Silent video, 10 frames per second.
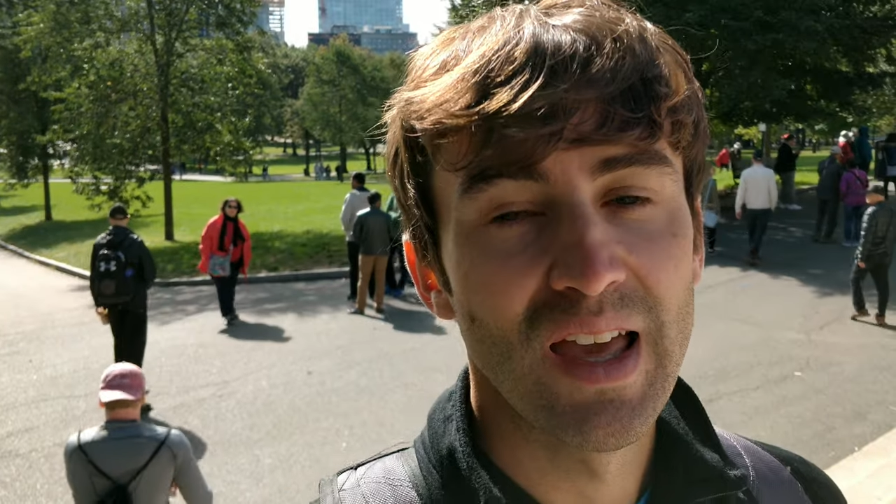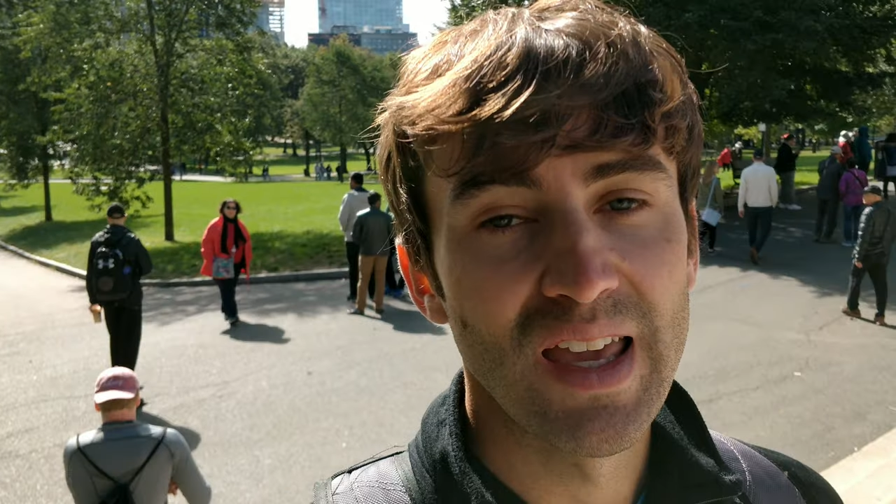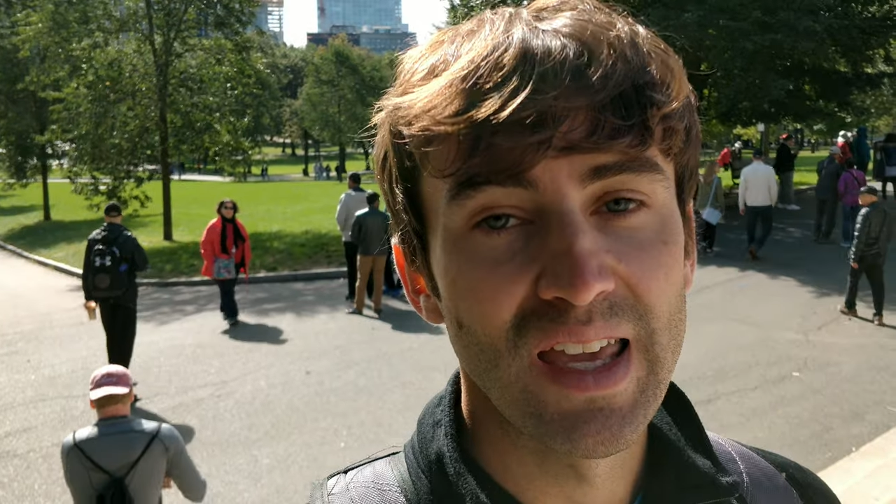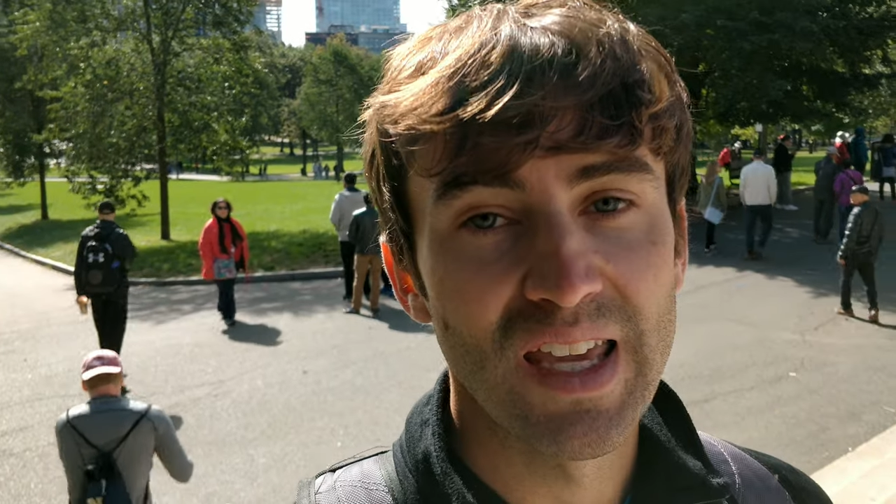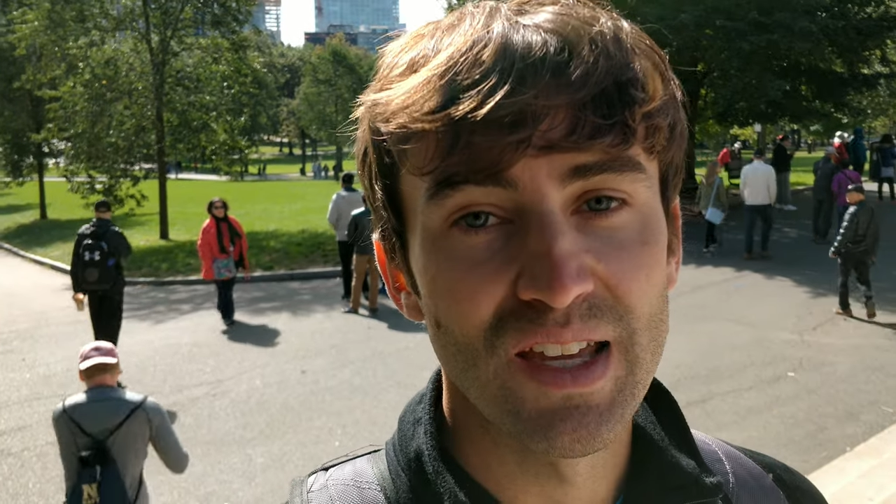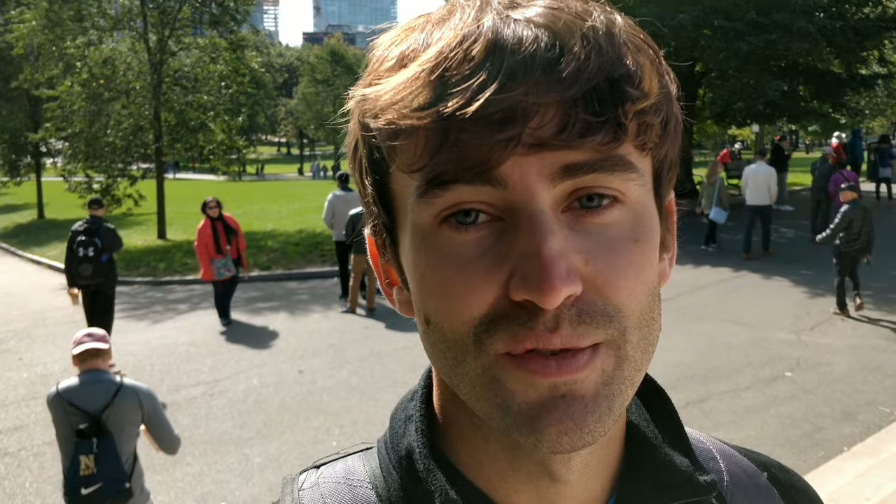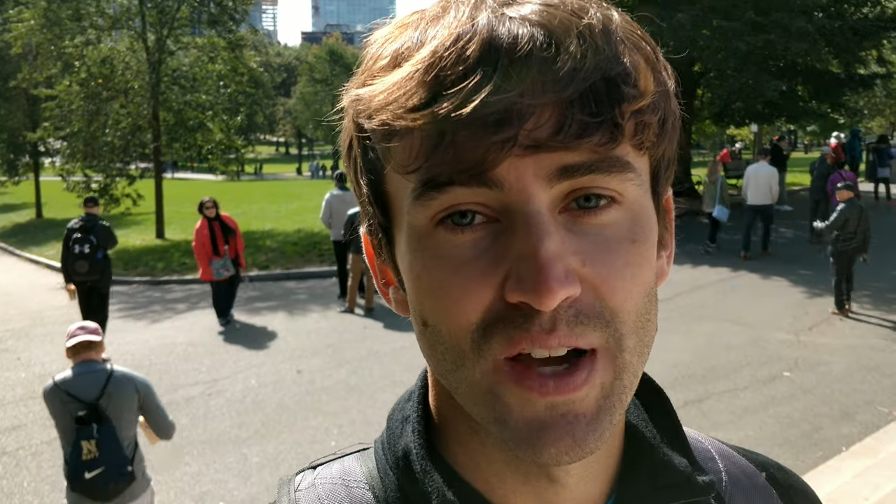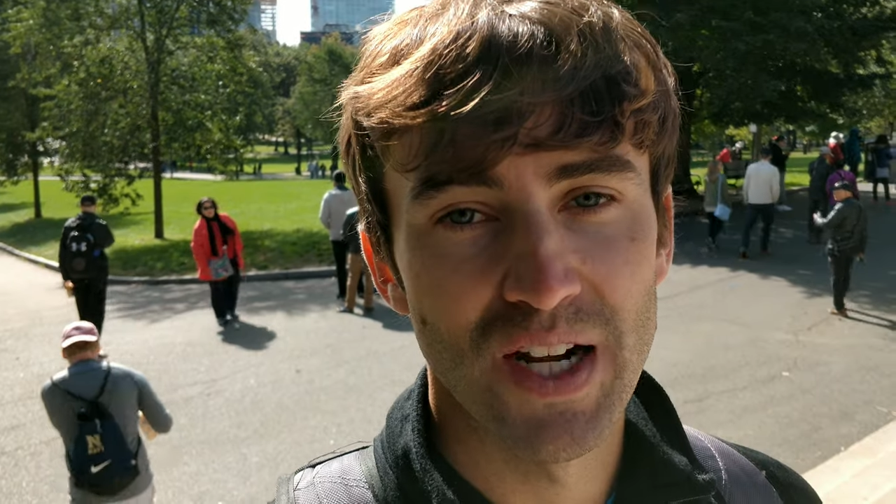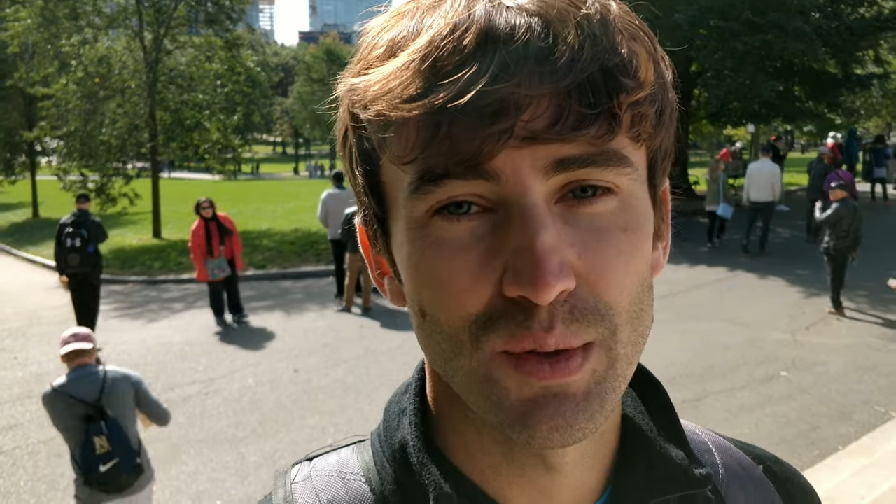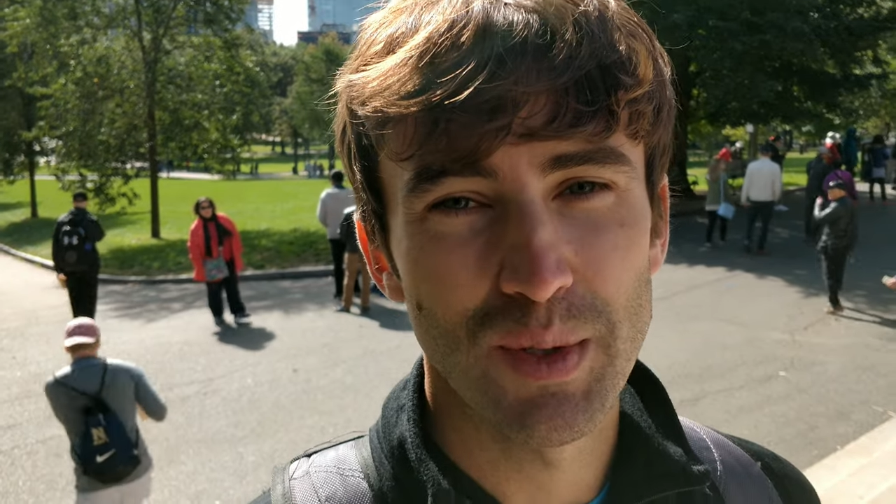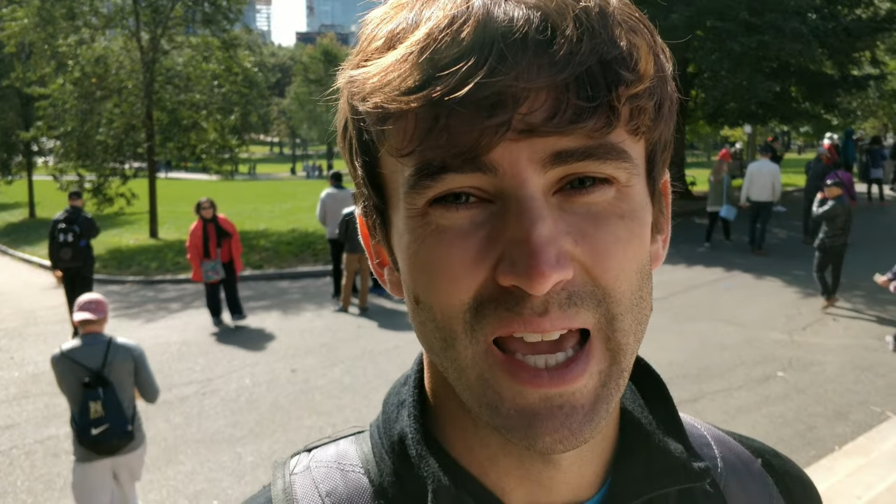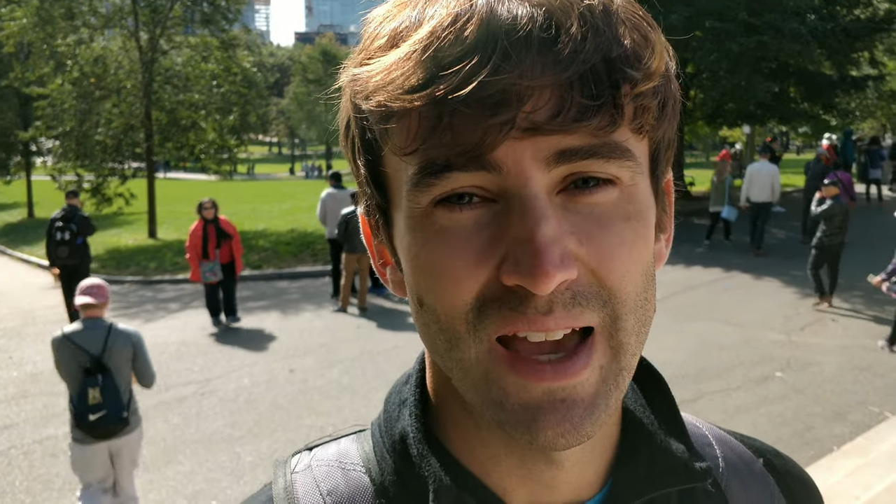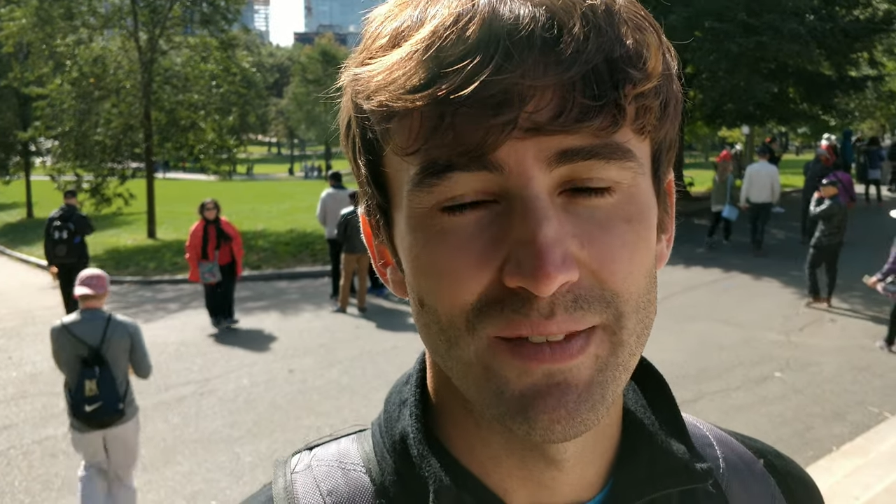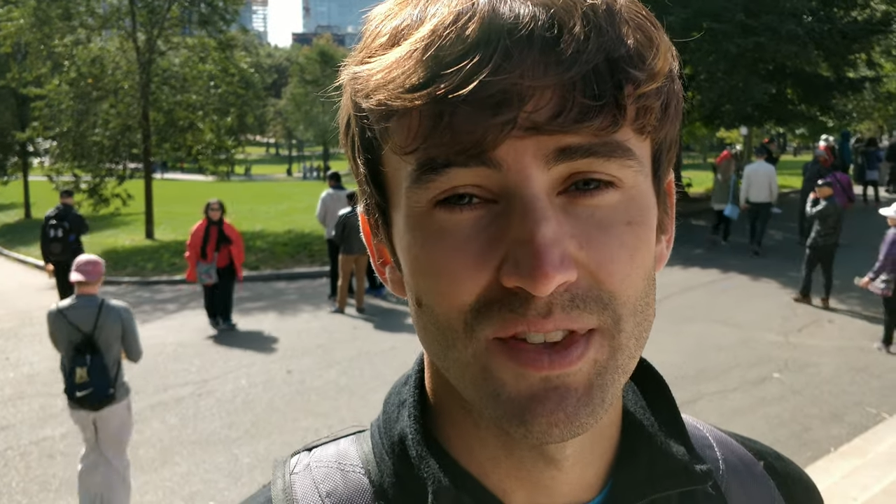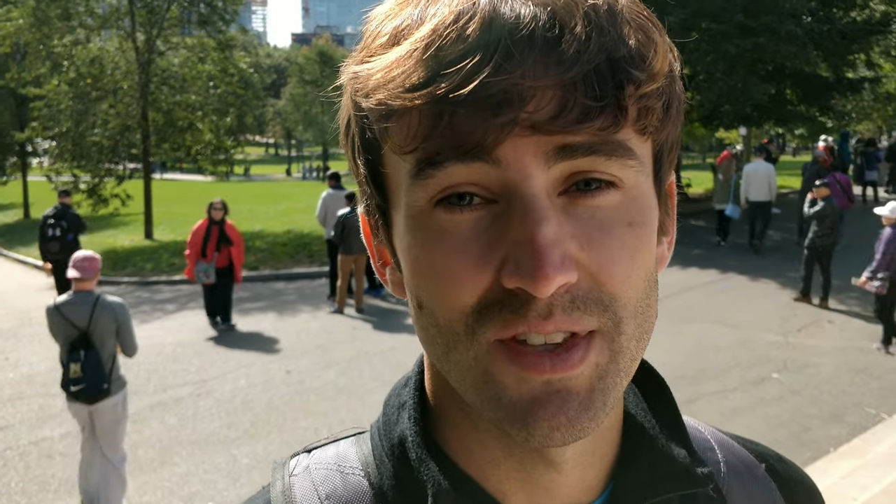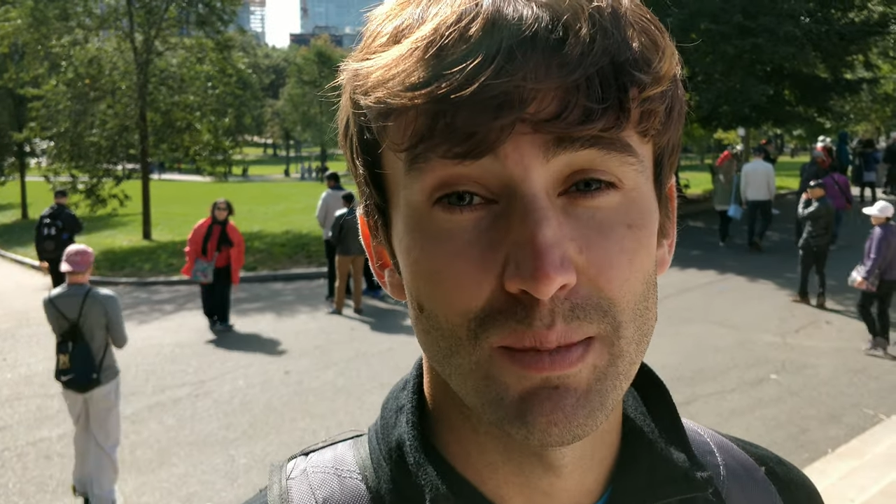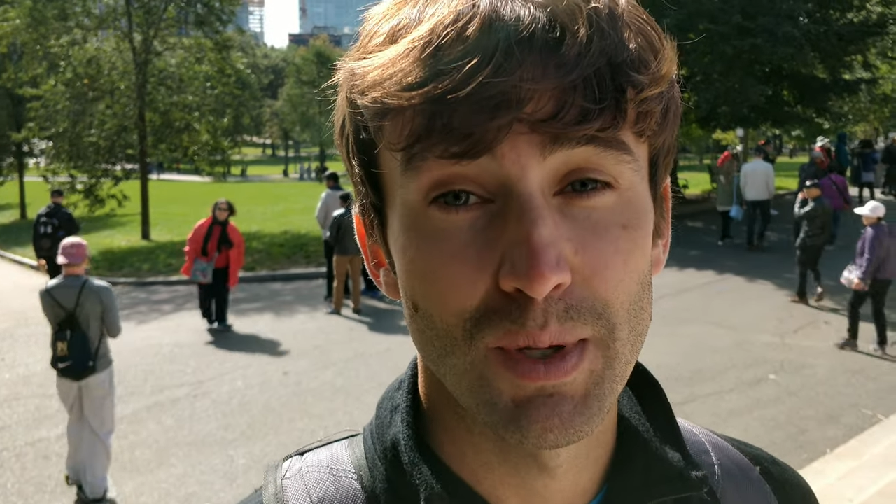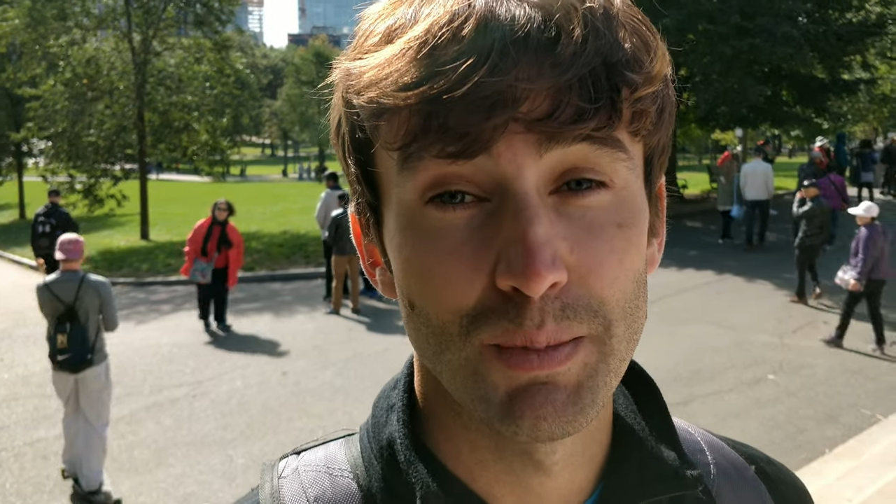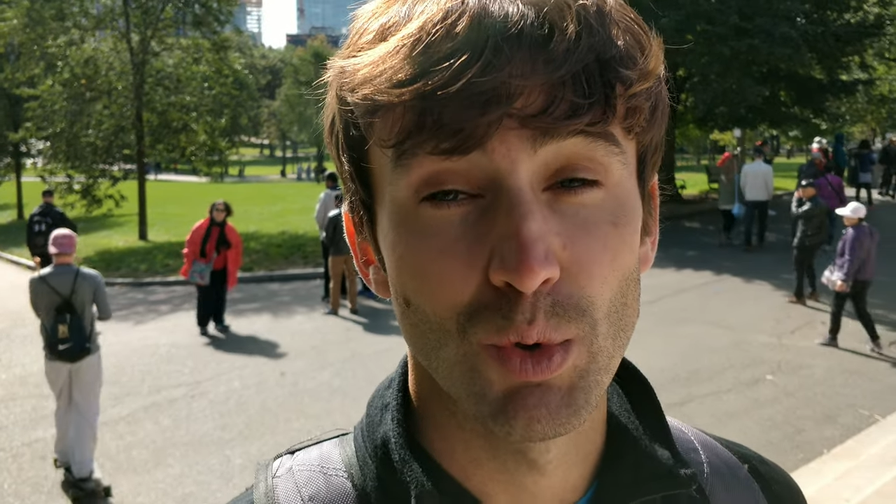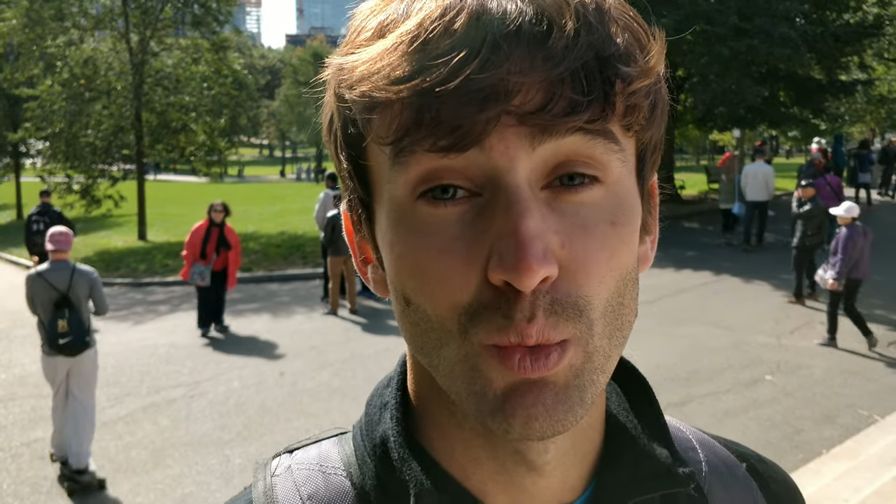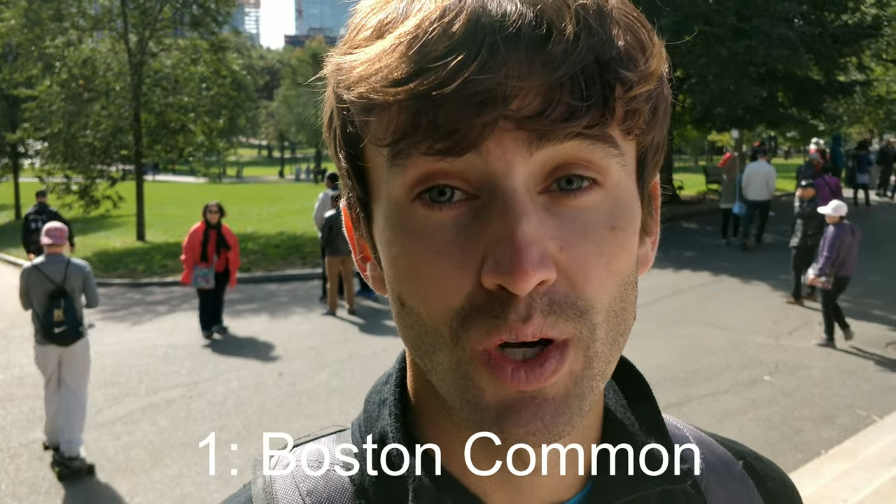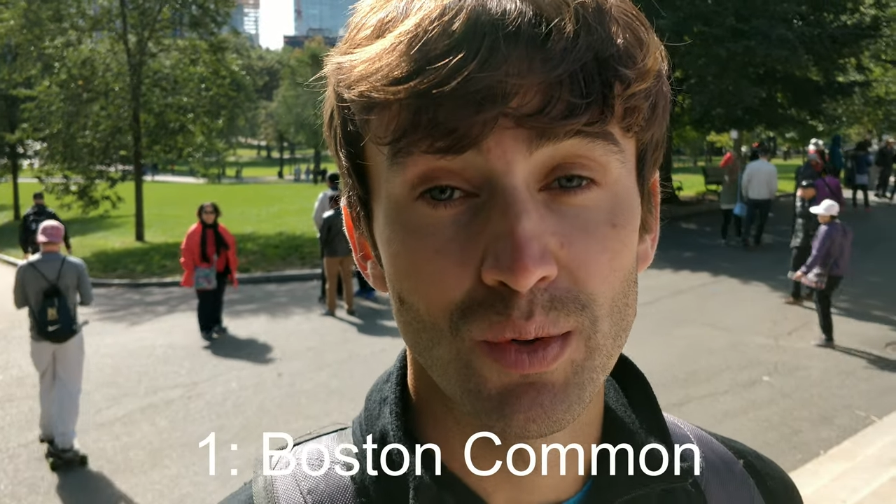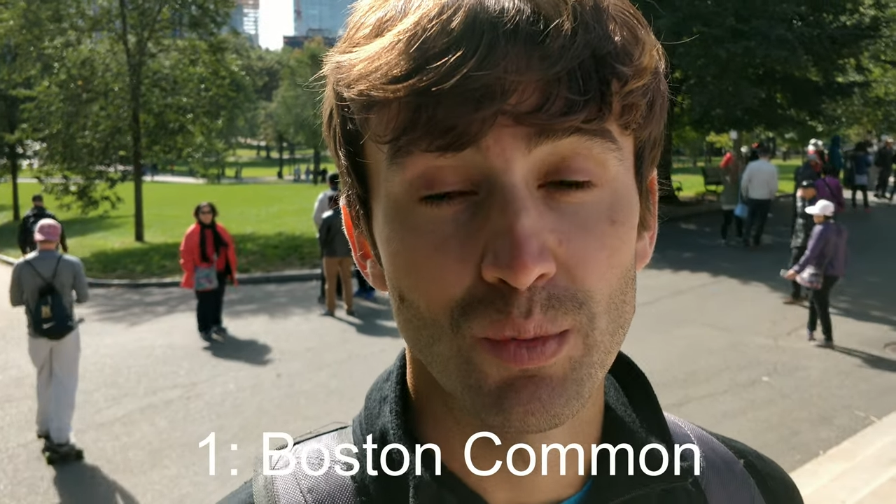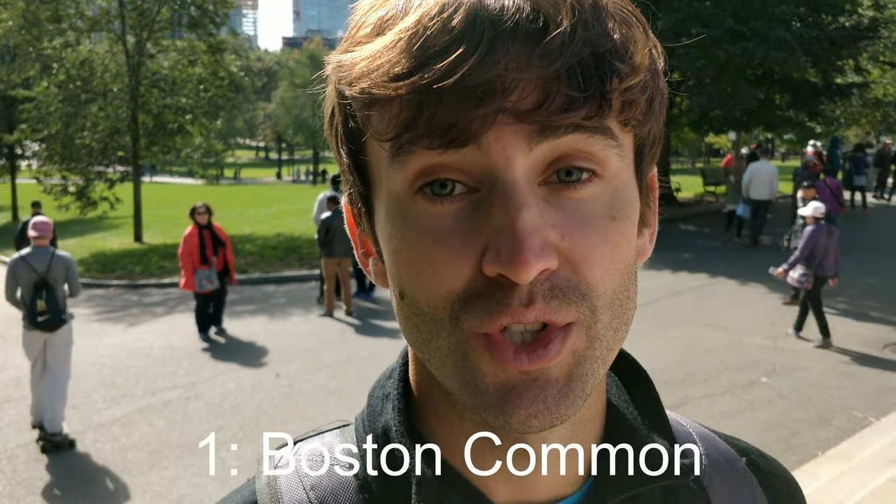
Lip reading: And finally, we have stop number one,